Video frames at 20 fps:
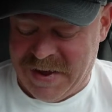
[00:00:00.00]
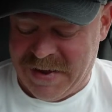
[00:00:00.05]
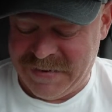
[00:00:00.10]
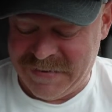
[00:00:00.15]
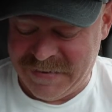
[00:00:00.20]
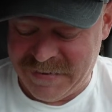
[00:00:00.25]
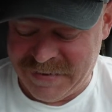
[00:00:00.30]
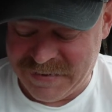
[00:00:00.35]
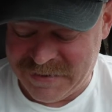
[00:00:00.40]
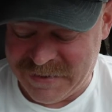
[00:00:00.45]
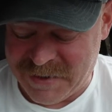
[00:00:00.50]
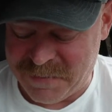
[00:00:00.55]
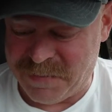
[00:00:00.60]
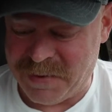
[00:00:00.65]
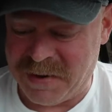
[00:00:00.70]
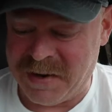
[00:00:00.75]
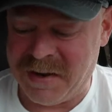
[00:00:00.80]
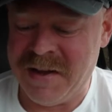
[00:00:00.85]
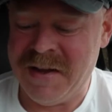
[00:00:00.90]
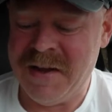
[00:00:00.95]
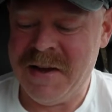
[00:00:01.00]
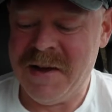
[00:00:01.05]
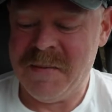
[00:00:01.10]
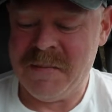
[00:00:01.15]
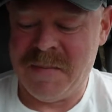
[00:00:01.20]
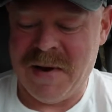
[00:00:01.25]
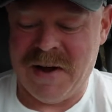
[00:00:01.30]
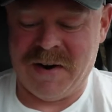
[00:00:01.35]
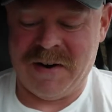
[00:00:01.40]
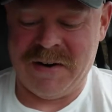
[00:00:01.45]
I'm dripping
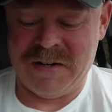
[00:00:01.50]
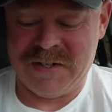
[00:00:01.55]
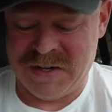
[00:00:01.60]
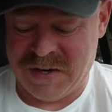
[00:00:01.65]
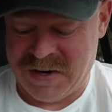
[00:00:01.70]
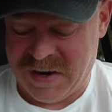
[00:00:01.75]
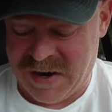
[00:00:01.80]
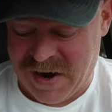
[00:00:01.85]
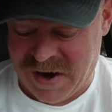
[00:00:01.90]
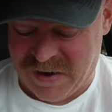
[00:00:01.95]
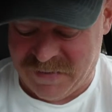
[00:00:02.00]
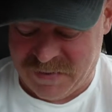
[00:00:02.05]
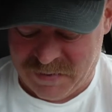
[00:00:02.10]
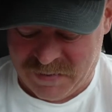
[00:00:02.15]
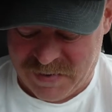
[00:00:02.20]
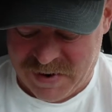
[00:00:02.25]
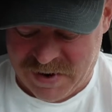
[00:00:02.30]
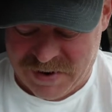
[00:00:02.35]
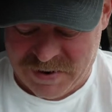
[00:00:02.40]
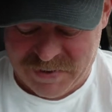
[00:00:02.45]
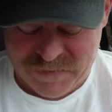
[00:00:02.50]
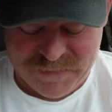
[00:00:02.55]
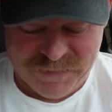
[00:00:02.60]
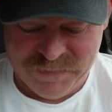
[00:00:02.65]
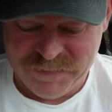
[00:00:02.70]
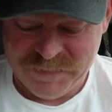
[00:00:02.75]
powdered sugar everywhere.